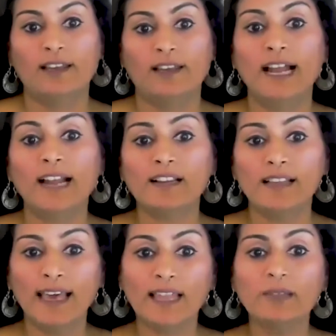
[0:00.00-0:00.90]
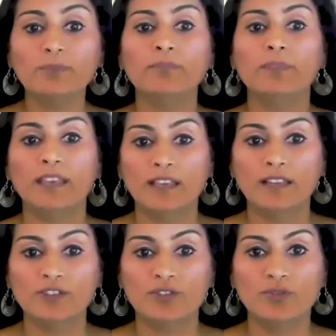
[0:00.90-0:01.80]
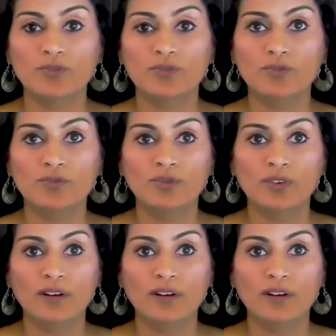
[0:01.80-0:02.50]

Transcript: That will help me to